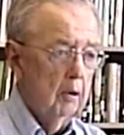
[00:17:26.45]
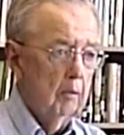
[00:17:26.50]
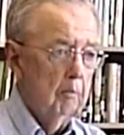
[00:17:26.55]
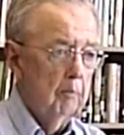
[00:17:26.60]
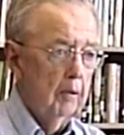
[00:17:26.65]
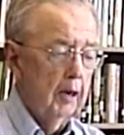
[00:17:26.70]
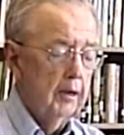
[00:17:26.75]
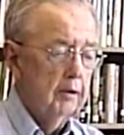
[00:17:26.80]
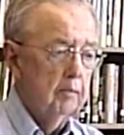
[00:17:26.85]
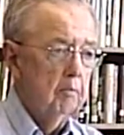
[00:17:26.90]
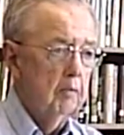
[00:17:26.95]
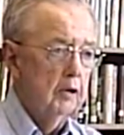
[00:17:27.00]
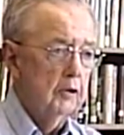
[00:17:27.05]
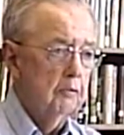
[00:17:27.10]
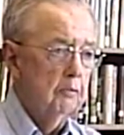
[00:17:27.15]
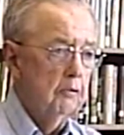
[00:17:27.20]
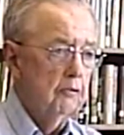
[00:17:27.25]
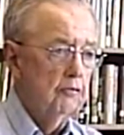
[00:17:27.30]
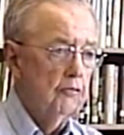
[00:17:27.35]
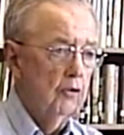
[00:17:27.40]
about a month
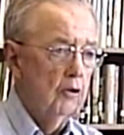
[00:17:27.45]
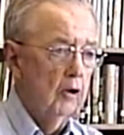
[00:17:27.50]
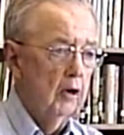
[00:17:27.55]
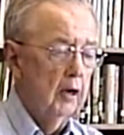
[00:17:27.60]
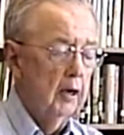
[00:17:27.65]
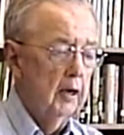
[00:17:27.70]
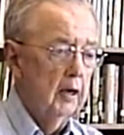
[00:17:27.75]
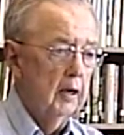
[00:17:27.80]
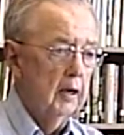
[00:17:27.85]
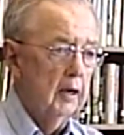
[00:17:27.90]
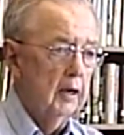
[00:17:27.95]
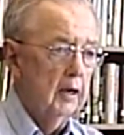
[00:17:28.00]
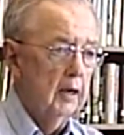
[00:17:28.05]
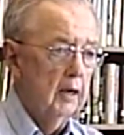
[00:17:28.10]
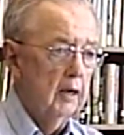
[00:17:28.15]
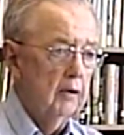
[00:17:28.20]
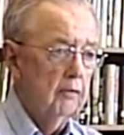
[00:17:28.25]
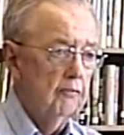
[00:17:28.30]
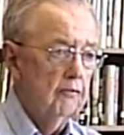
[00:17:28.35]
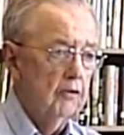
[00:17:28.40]
before I got
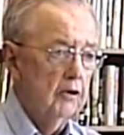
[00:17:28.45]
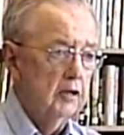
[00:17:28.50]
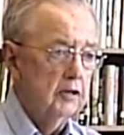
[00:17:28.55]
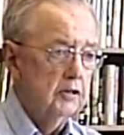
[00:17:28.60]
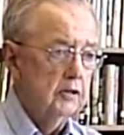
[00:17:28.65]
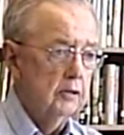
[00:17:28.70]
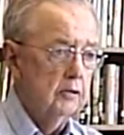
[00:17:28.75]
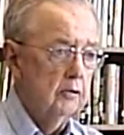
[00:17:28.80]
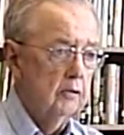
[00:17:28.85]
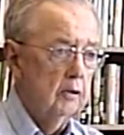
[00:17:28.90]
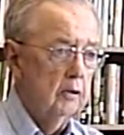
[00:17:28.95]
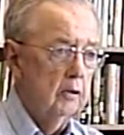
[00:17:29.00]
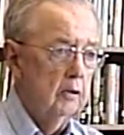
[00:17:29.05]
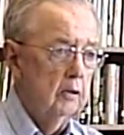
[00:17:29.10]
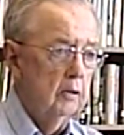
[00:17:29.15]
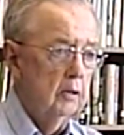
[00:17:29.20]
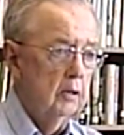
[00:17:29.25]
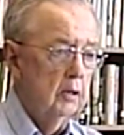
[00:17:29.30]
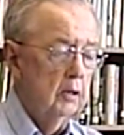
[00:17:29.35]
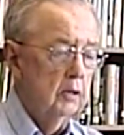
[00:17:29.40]
out of flight school.
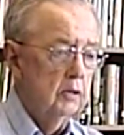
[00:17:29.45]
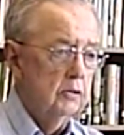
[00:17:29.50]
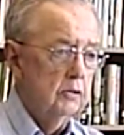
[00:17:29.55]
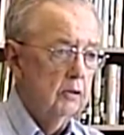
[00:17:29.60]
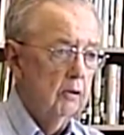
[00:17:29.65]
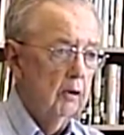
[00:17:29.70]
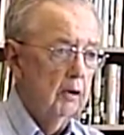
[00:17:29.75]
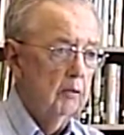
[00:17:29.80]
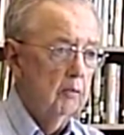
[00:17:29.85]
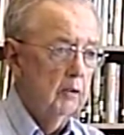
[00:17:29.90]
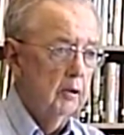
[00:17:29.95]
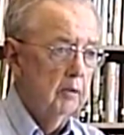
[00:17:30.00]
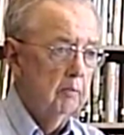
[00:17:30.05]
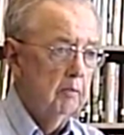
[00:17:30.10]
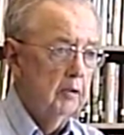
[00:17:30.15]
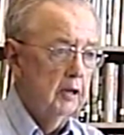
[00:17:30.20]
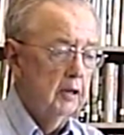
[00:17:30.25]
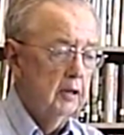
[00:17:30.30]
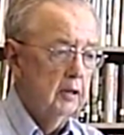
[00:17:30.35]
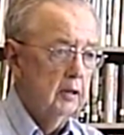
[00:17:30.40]
So I went
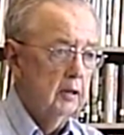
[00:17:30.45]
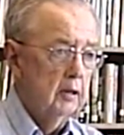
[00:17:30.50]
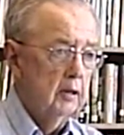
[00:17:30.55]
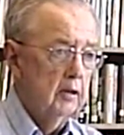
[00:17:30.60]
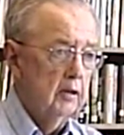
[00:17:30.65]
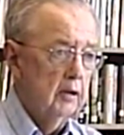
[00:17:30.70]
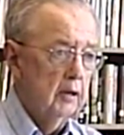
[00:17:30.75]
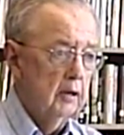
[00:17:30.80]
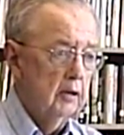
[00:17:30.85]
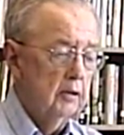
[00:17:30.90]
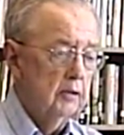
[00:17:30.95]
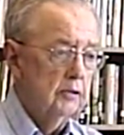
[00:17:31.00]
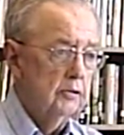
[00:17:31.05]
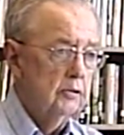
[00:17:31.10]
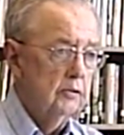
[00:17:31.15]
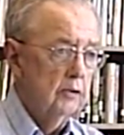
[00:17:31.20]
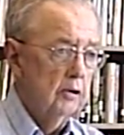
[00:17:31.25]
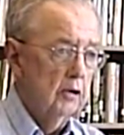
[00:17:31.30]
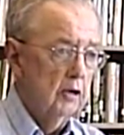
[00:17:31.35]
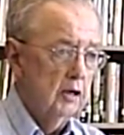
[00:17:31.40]
immediately there to
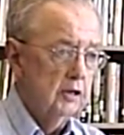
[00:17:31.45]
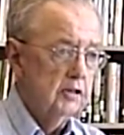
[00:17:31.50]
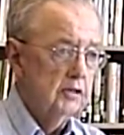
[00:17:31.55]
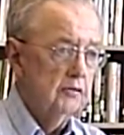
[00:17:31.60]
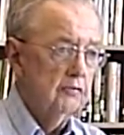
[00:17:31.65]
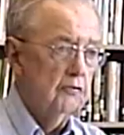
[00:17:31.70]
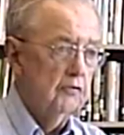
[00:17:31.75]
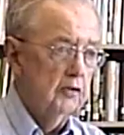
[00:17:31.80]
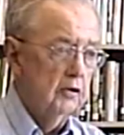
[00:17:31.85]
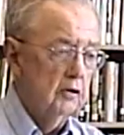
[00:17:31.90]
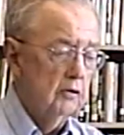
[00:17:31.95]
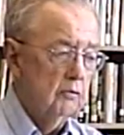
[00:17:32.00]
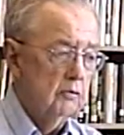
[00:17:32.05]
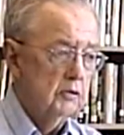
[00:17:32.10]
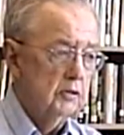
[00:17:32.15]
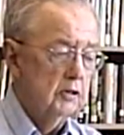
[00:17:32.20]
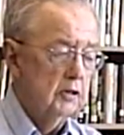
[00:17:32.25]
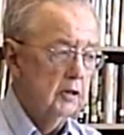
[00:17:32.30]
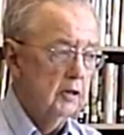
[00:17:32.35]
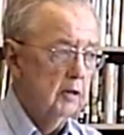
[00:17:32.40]
Lawson Field,
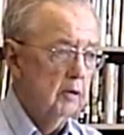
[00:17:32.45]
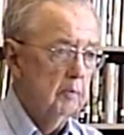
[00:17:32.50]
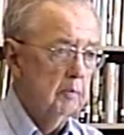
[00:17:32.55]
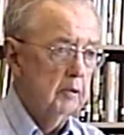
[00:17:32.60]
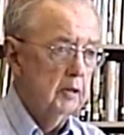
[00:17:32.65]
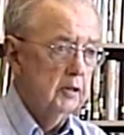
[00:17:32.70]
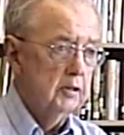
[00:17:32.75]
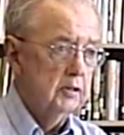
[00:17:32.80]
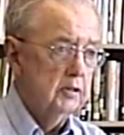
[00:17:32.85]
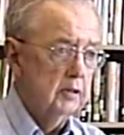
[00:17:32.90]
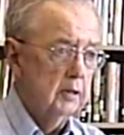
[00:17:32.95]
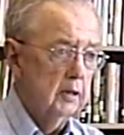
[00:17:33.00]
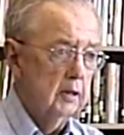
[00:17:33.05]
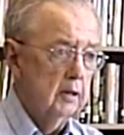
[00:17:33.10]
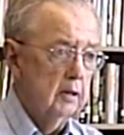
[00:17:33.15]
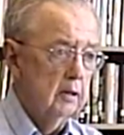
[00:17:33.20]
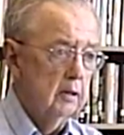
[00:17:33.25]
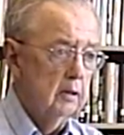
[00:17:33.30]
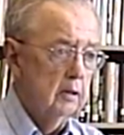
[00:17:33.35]
was the air base there.